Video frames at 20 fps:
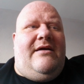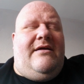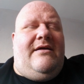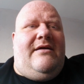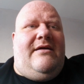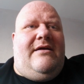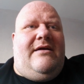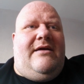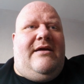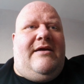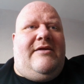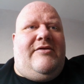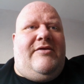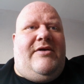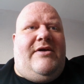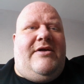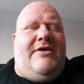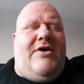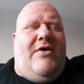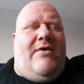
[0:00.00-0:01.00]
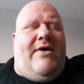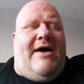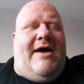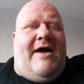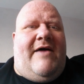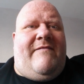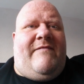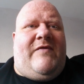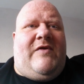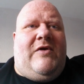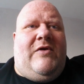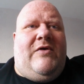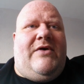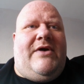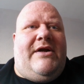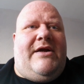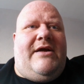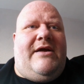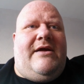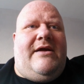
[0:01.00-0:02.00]
You don't have to look at
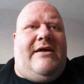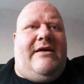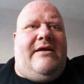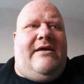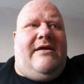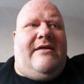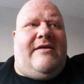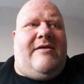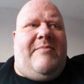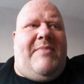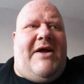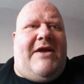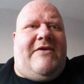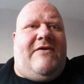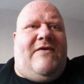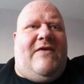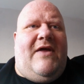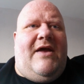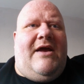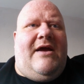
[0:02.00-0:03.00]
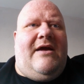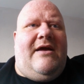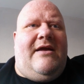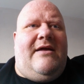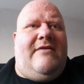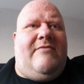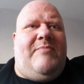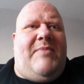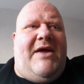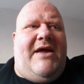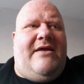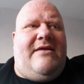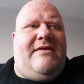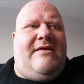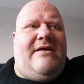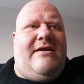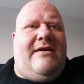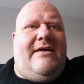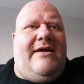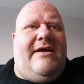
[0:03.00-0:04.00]
it as a bad thing. It's
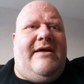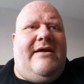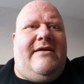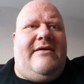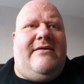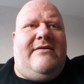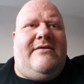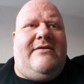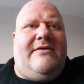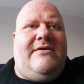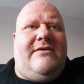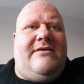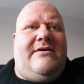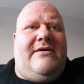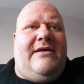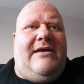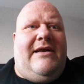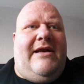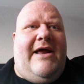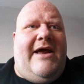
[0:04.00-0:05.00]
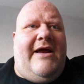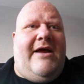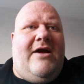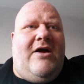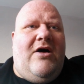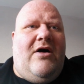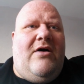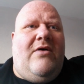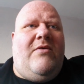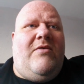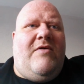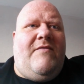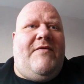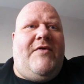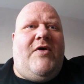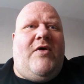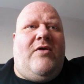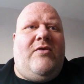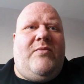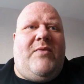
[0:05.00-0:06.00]
basically letting go of an
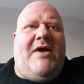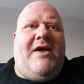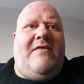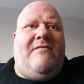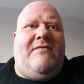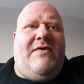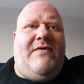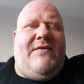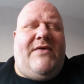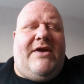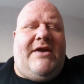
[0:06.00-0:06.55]
old way of living.